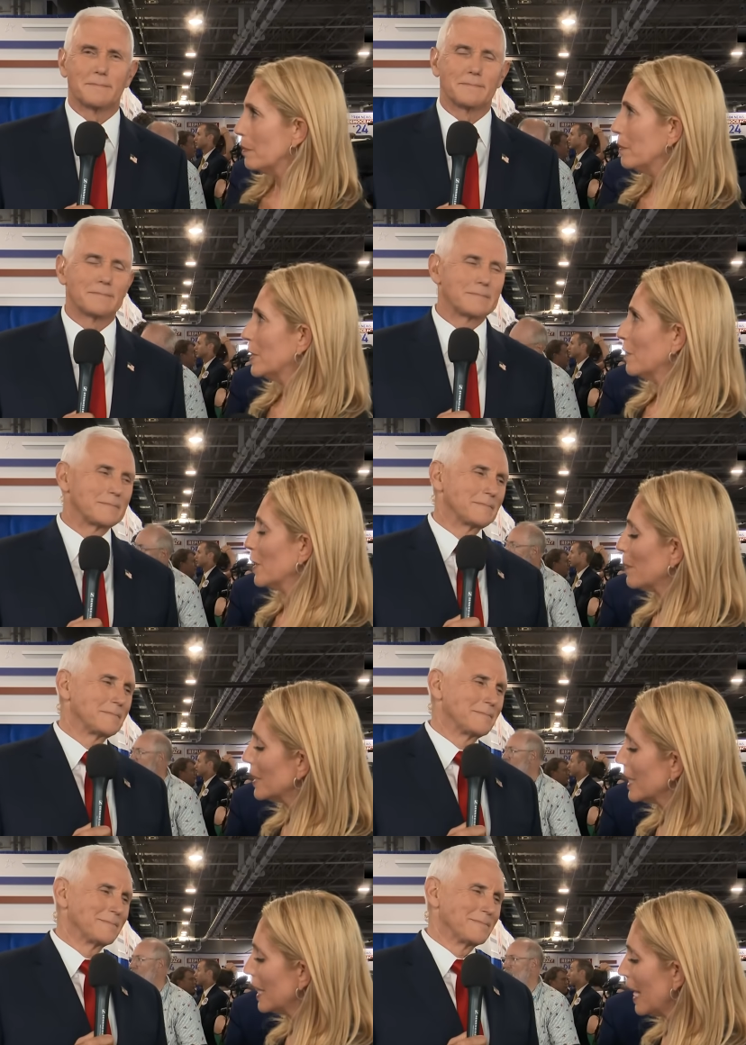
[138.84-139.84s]
Speaker 1: Mr. Vice
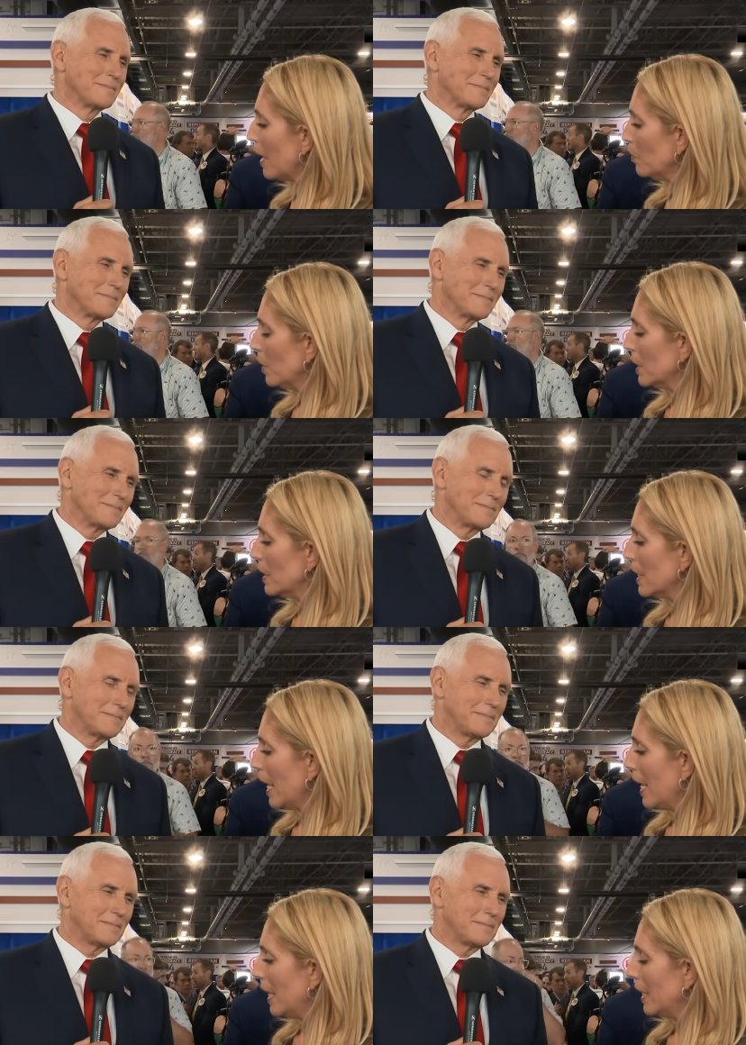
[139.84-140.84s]
President, that was
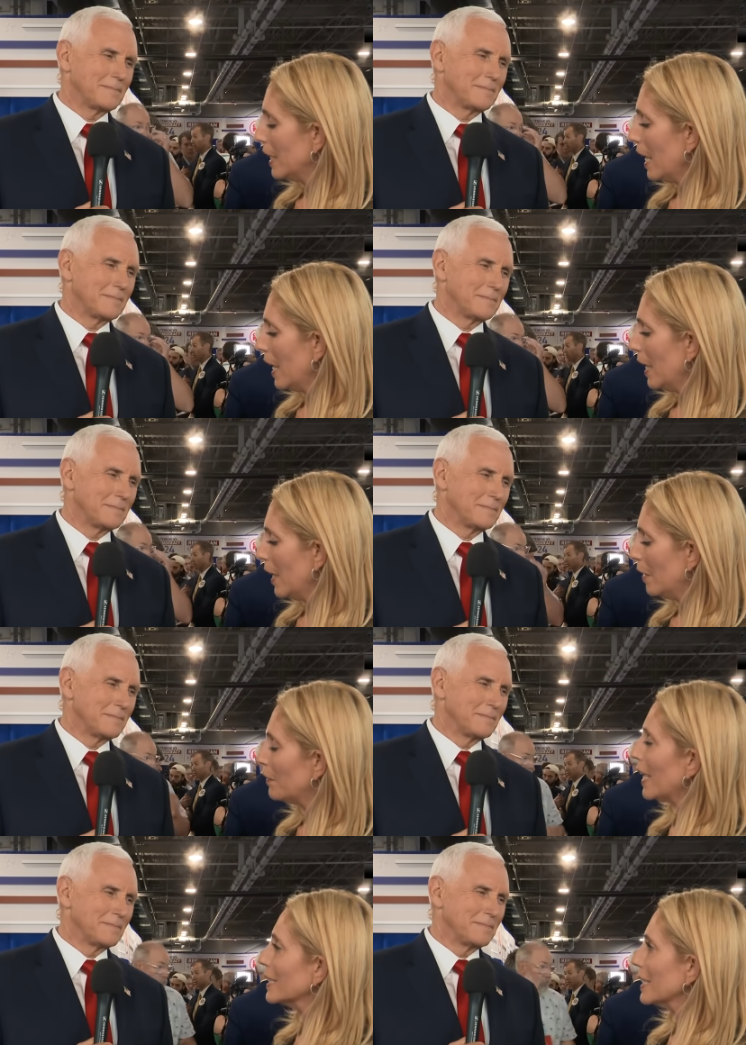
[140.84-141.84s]
a, uh, a,
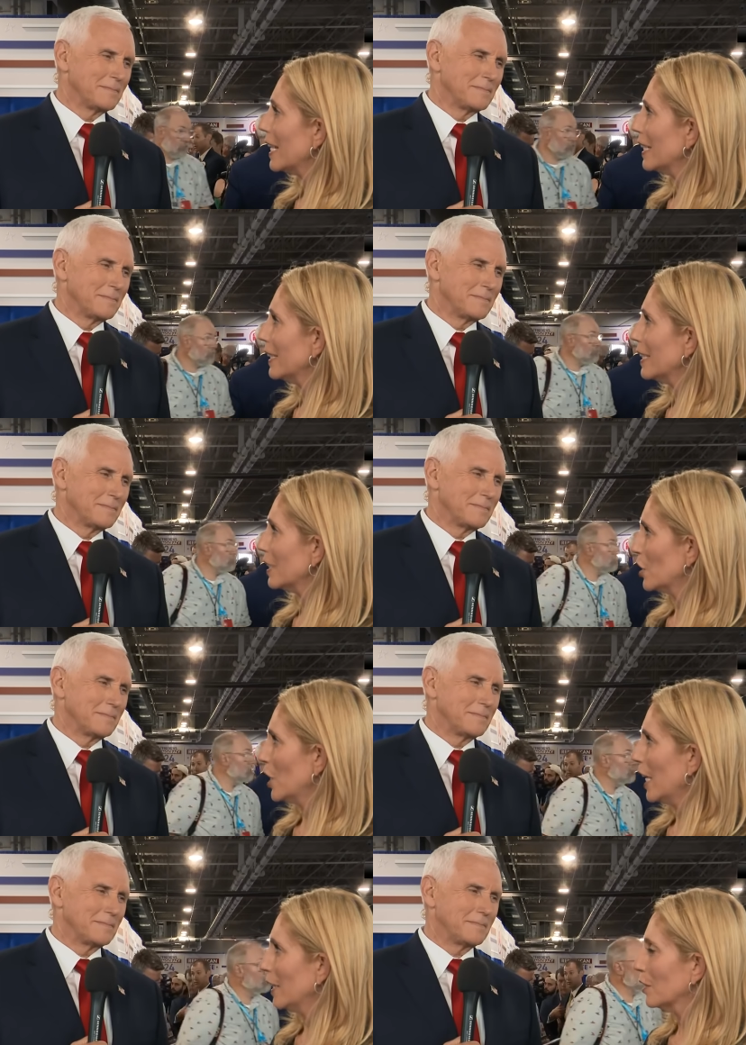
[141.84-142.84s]
fascinating
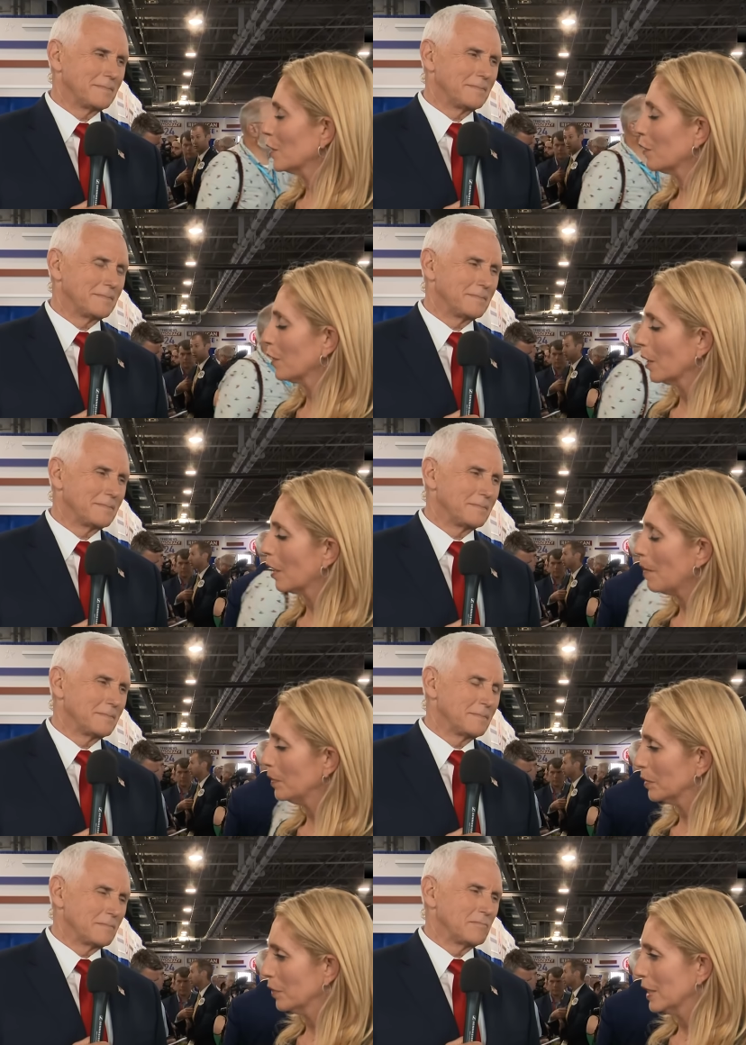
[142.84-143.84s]
exchange for a
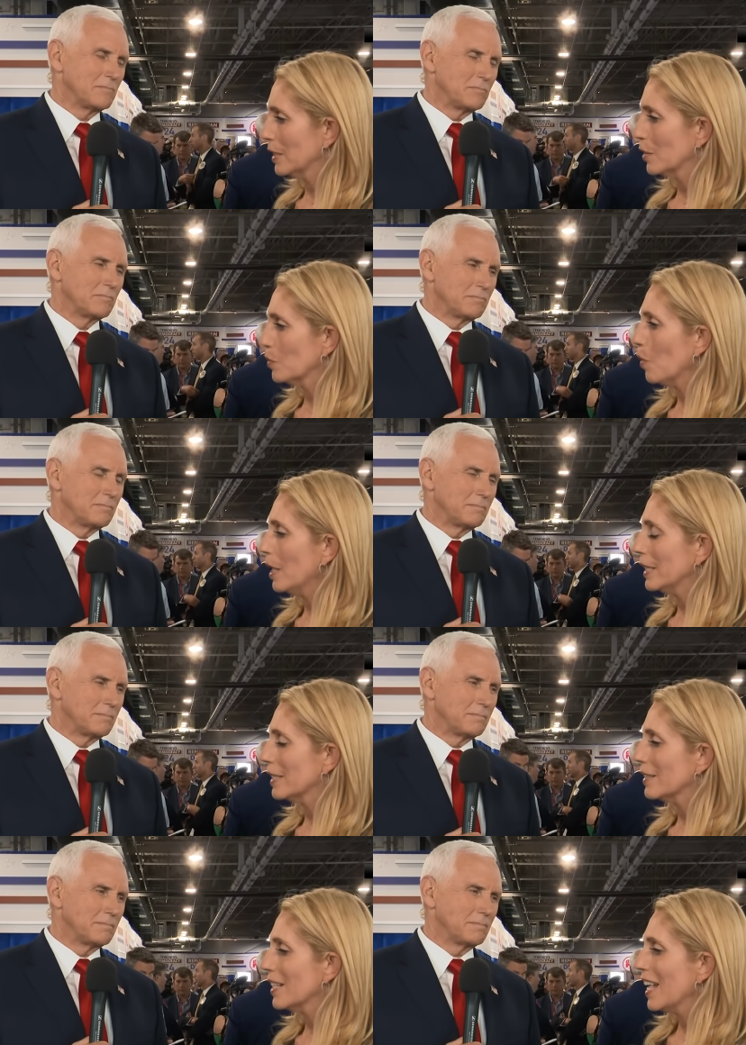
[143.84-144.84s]
couple of reasons. One
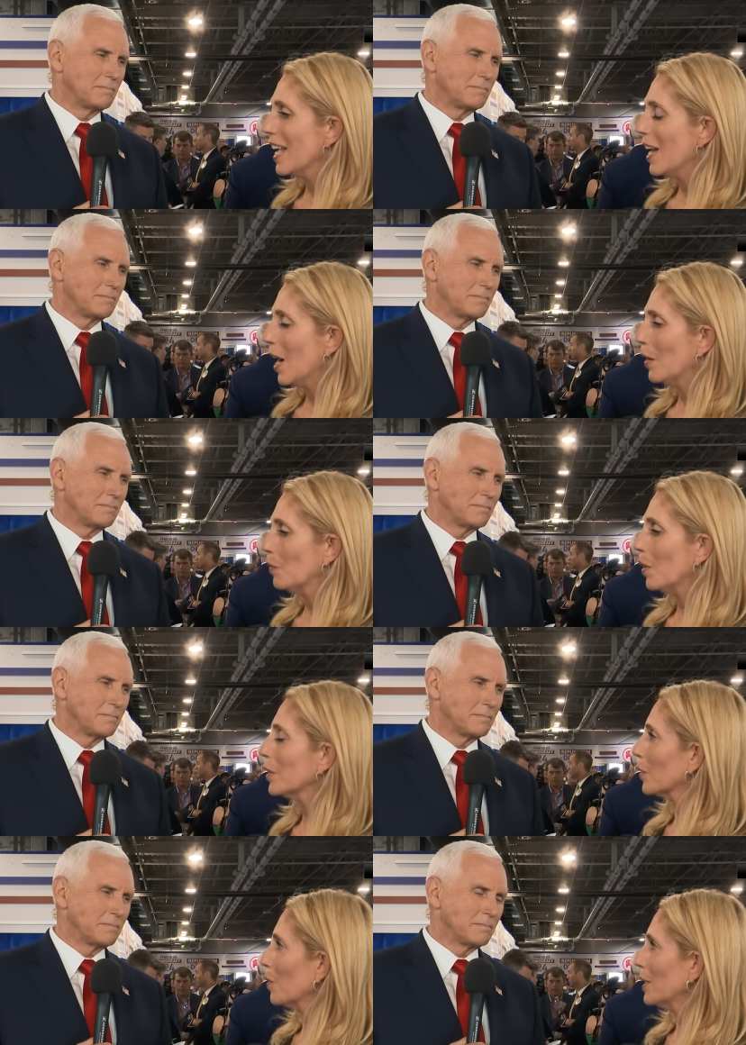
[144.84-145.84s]
is uh, one
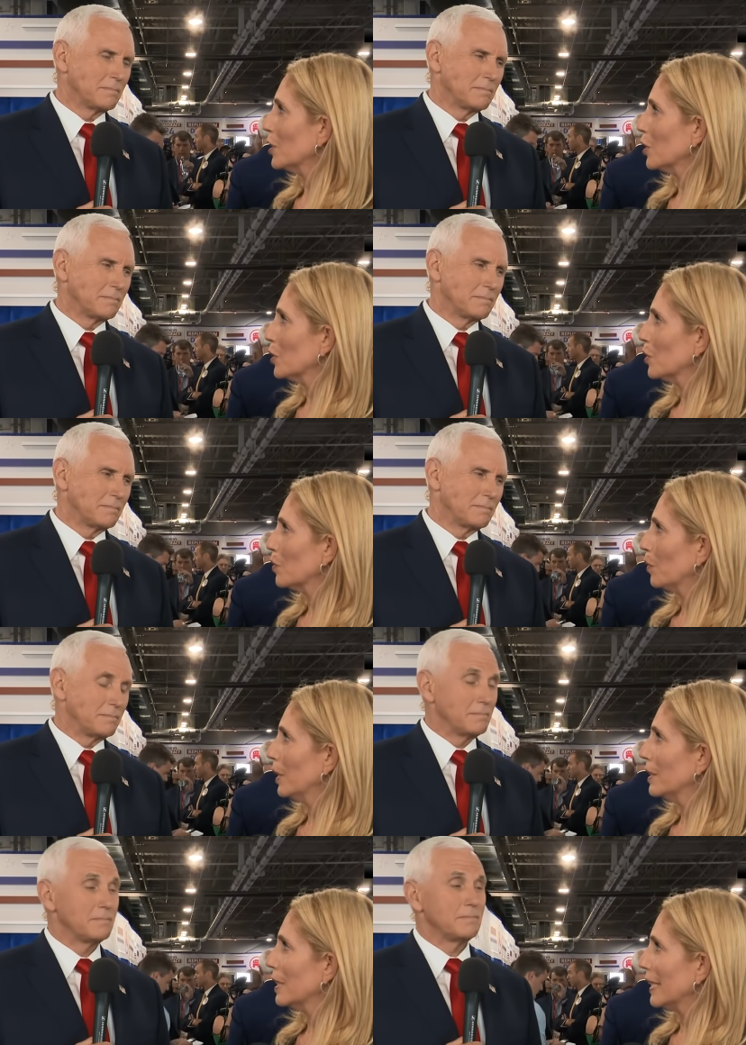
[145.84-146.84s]
of the questions
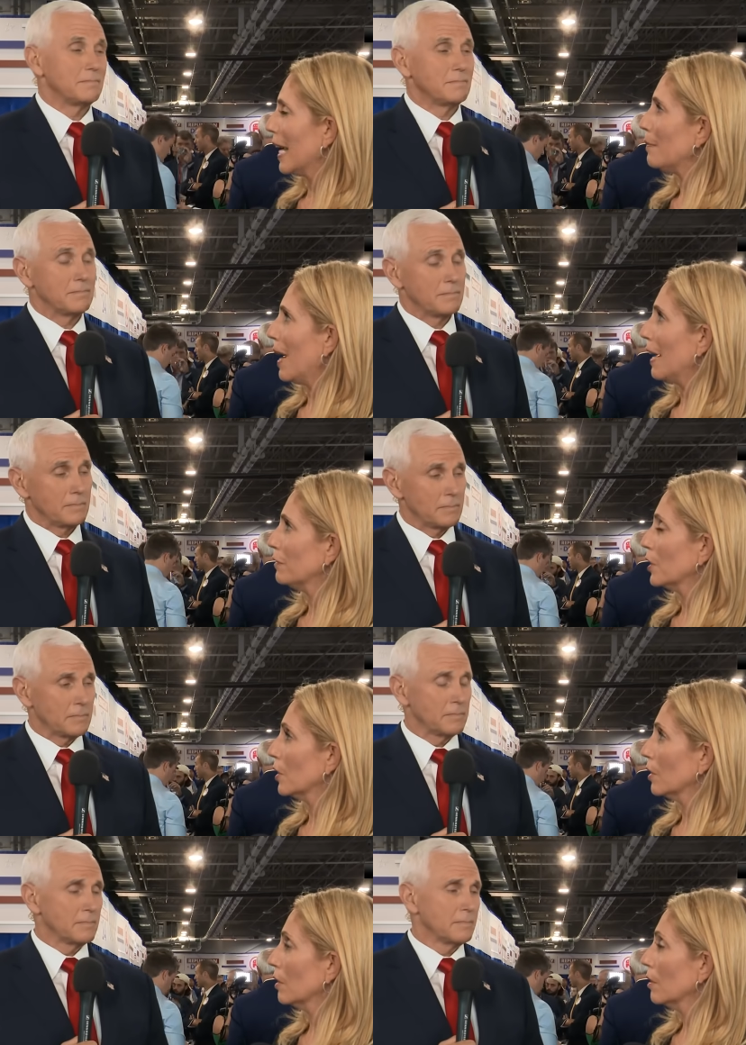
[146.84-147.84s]
was came
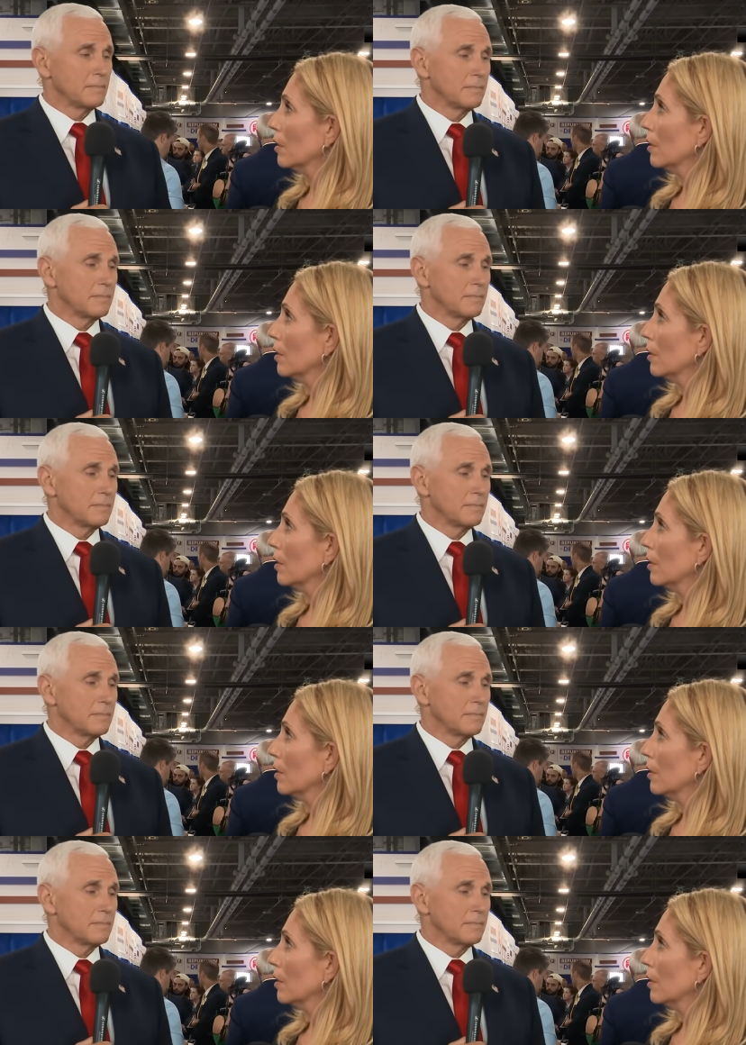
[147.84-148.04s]
after